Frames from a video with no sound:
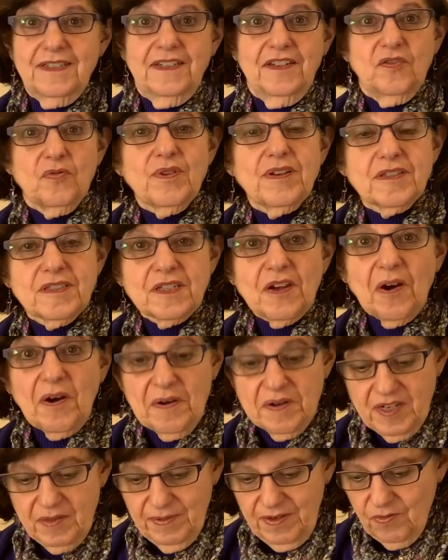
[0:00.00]
where it's hard
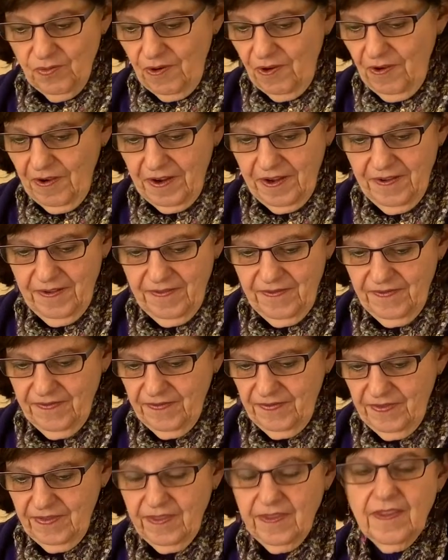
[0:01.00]
to be wrong.
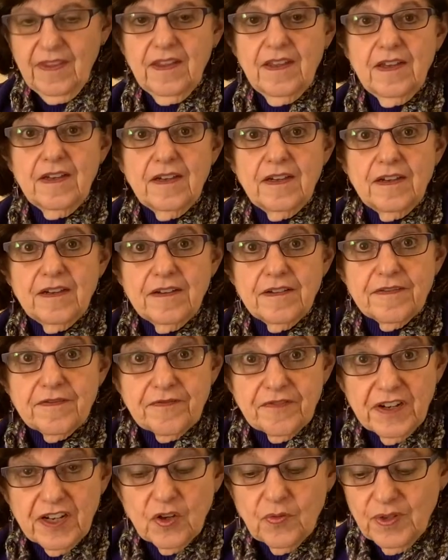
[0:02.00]

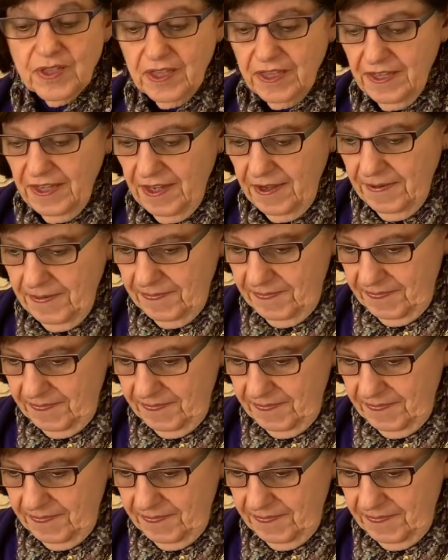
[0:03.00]
Frequently.